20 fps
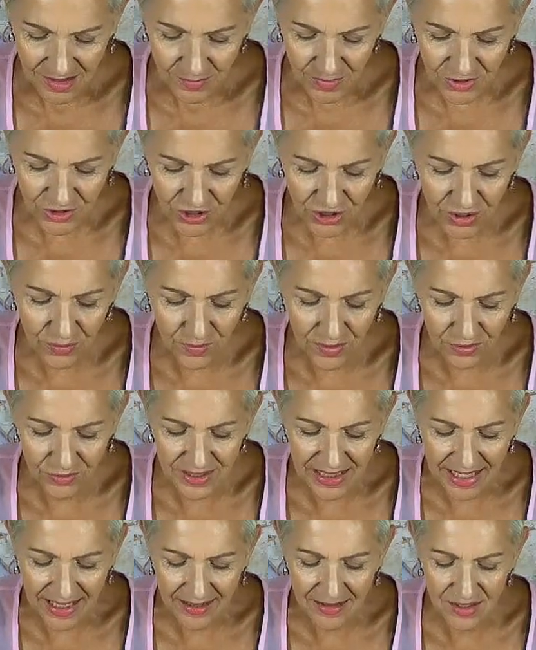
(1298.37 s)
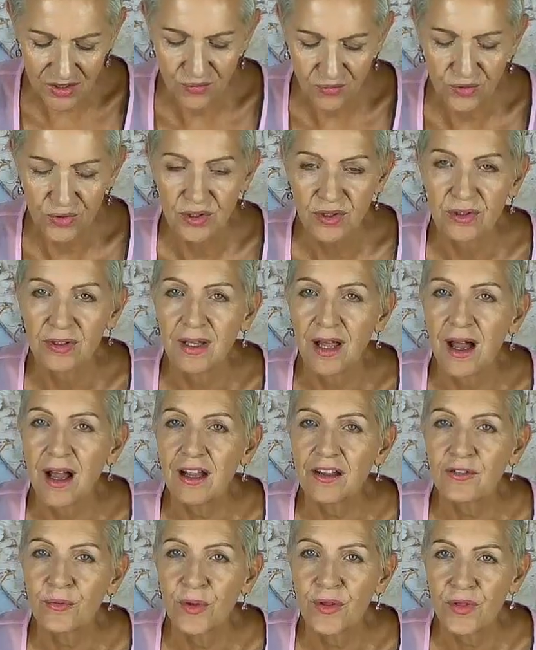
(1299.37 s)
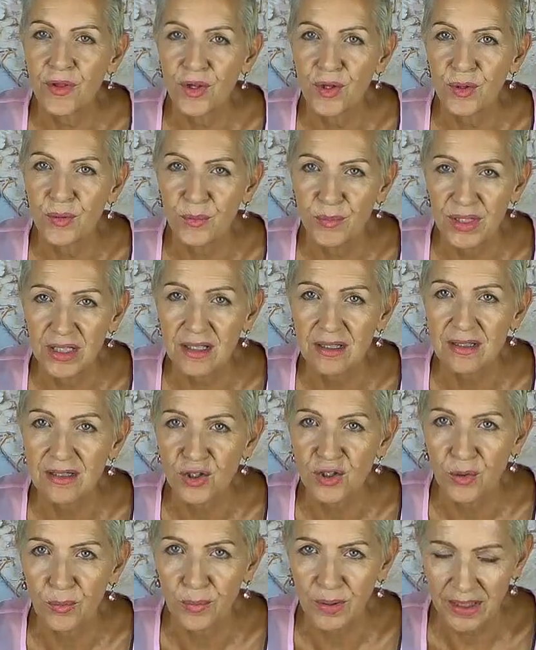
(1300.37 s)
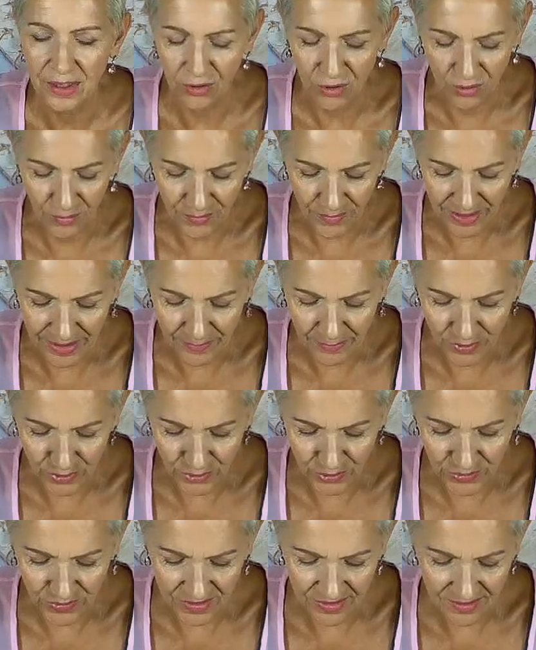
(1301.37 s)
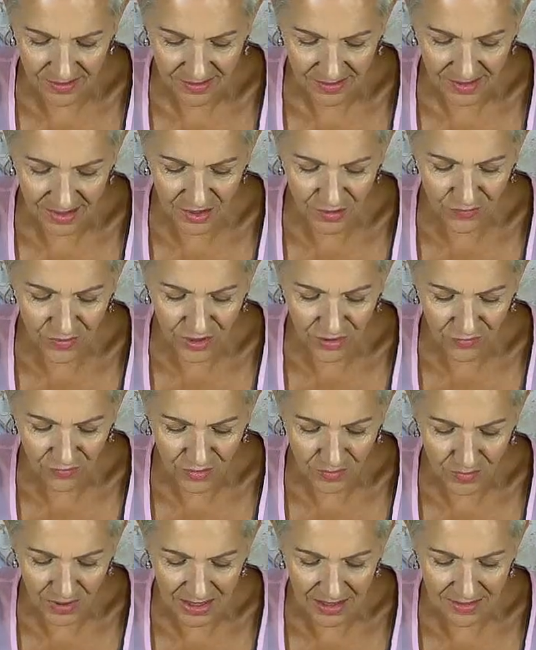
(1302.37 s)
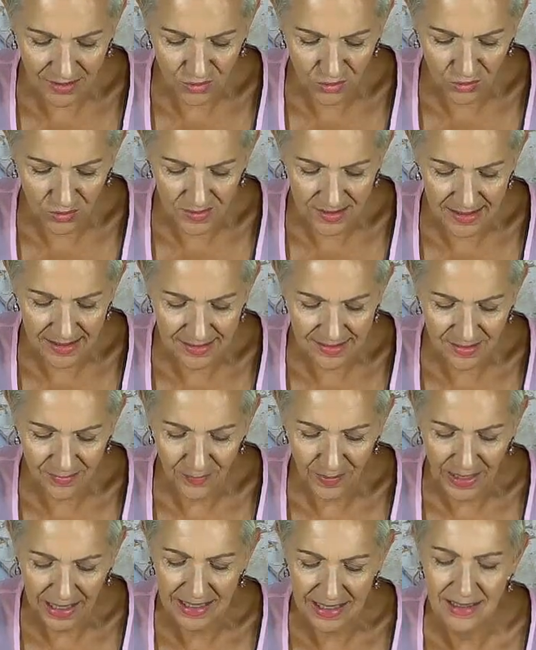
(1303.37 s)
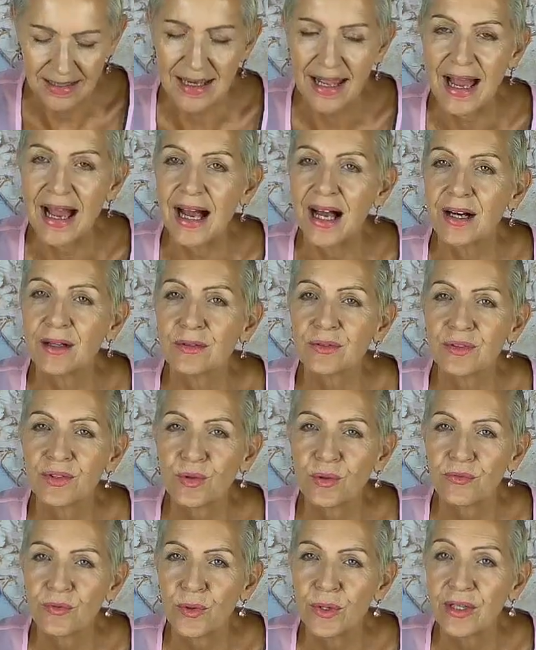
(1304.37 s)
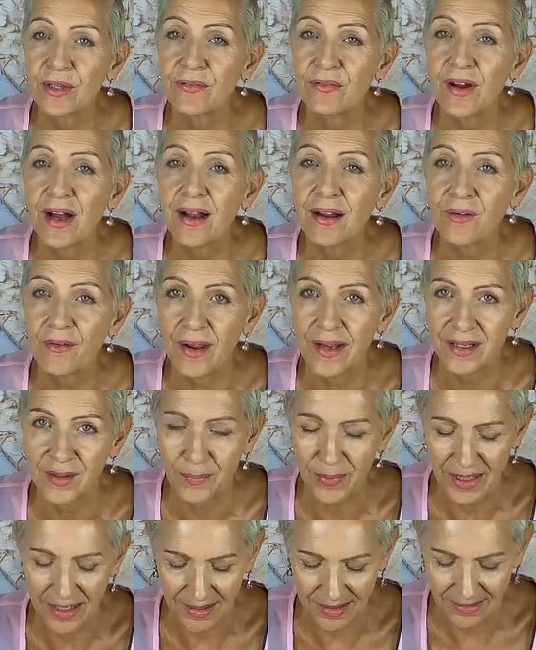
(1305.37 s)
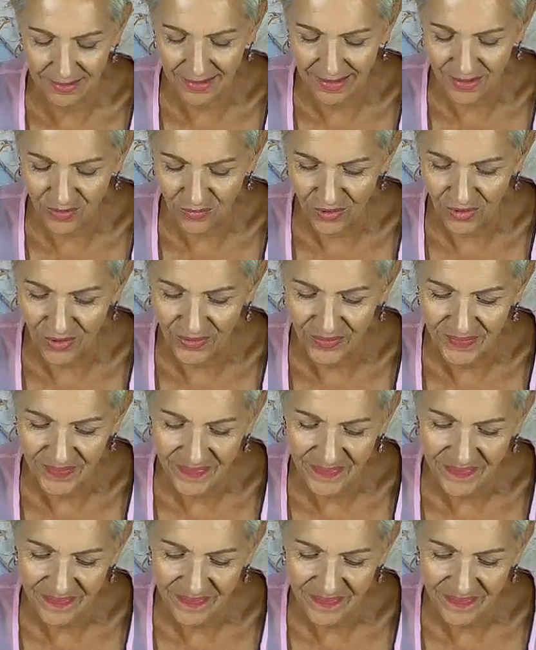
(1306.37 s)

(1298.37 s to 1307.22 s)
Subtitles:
but she will dance through your life with her big stomping combat boots, even if it means causing some pain now to avoid a far greater pain later on.